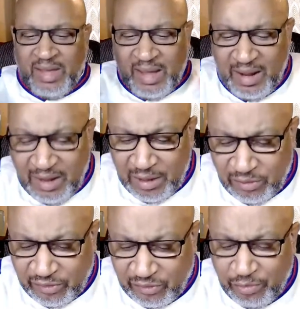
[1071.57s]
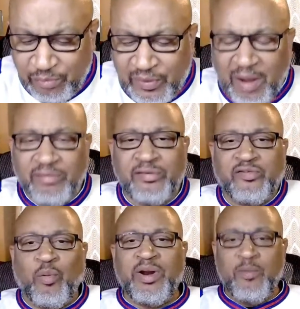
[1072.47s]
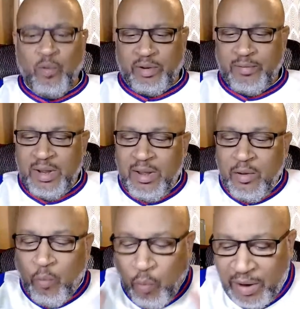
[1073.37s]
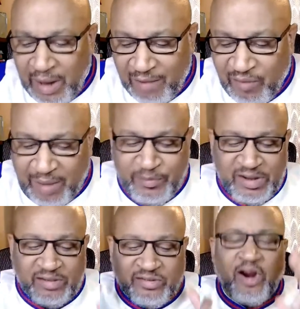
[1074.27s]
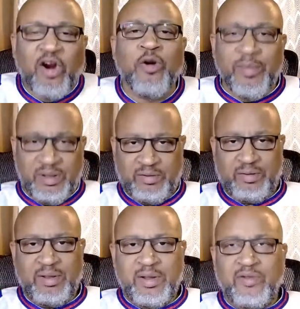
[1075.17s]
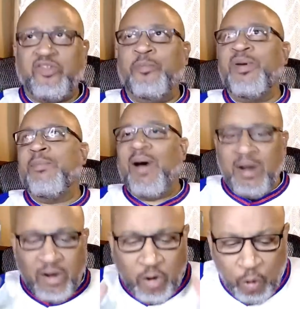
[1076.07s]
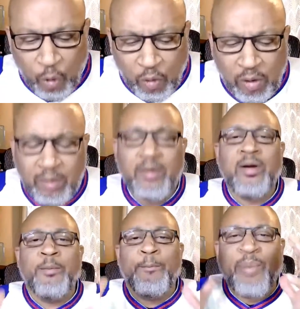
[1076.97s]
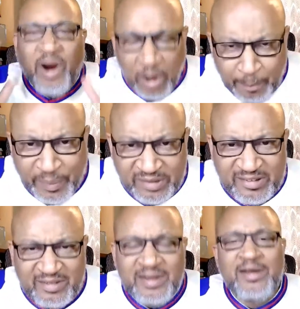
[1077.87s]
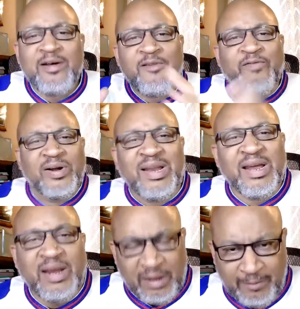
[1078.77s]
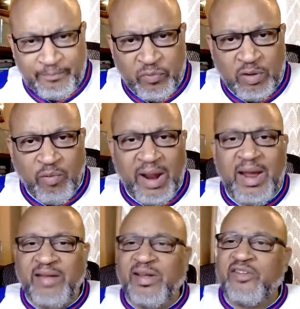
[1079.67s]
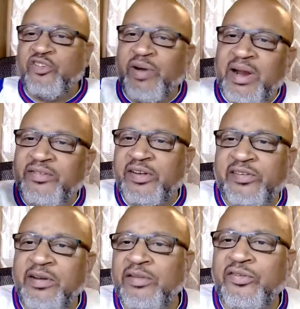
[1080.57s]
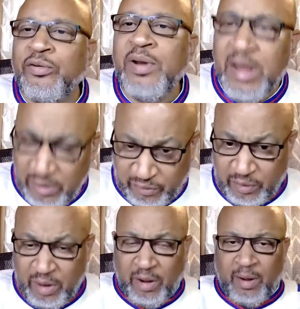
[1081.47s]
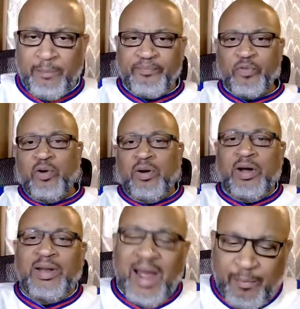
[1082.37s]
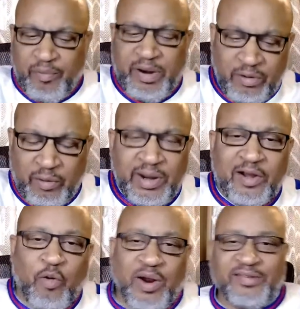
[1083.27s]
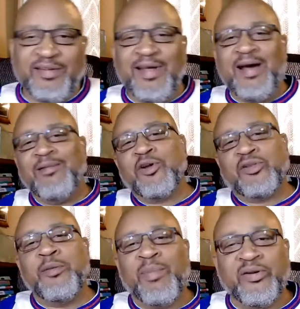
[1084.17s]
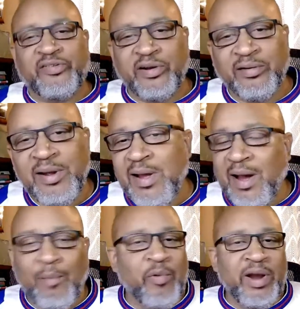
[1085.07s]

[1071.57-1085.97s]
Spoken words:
heading into 2021, what have I determined to be my core purpose for leading, right? As I transition into elaborating on that question, I looked at my shirt. I'm